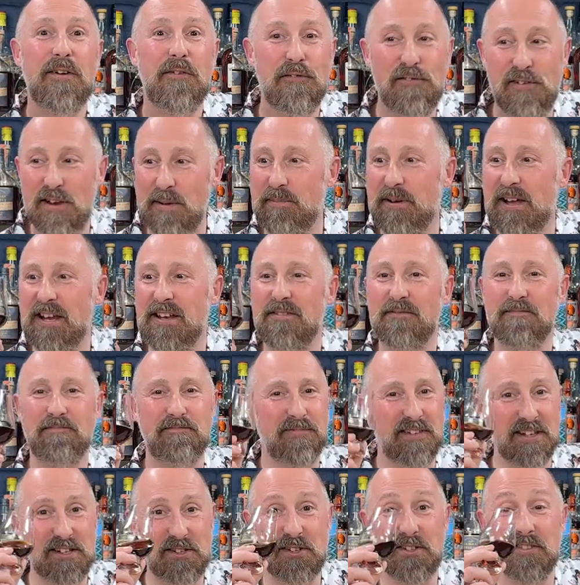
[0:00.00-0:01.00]
Flipping,
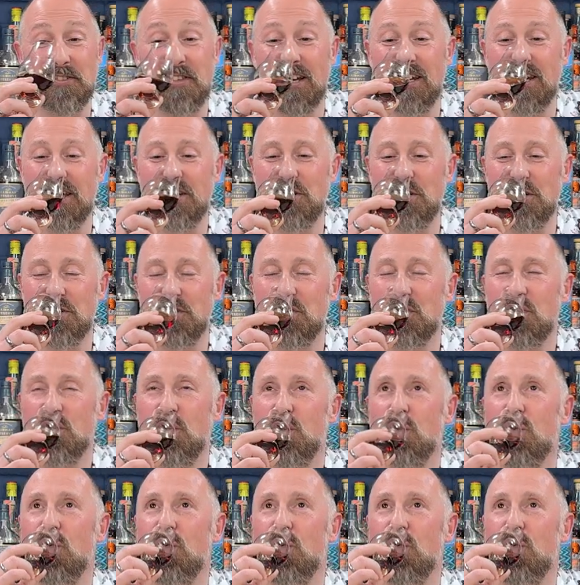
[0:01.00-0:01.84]
this is delicious.